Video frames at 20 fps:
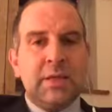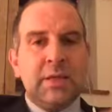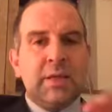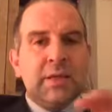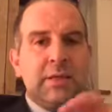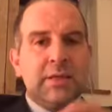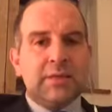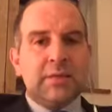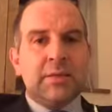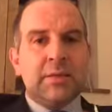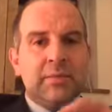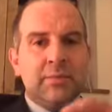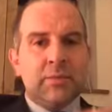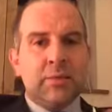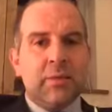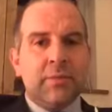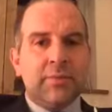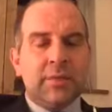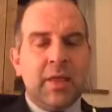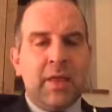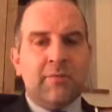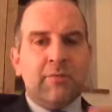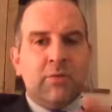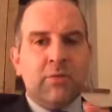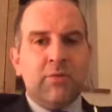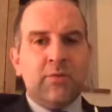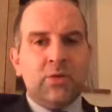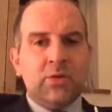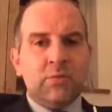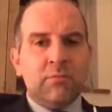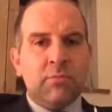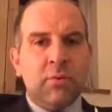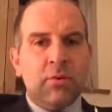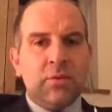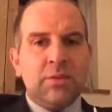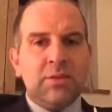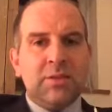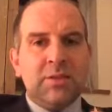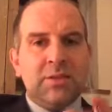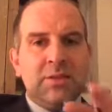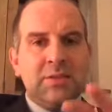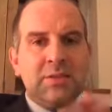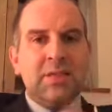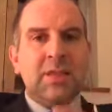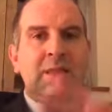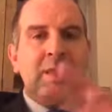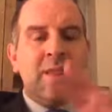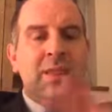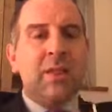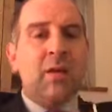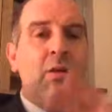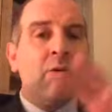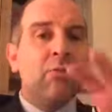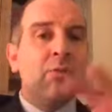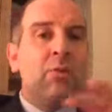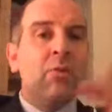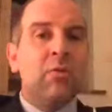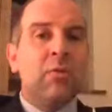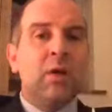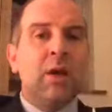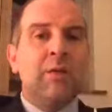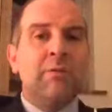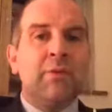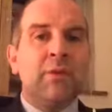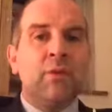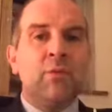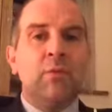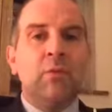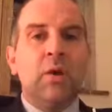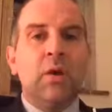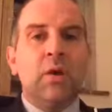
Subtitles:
because sometimes they have a revision policy to say that they only will cover you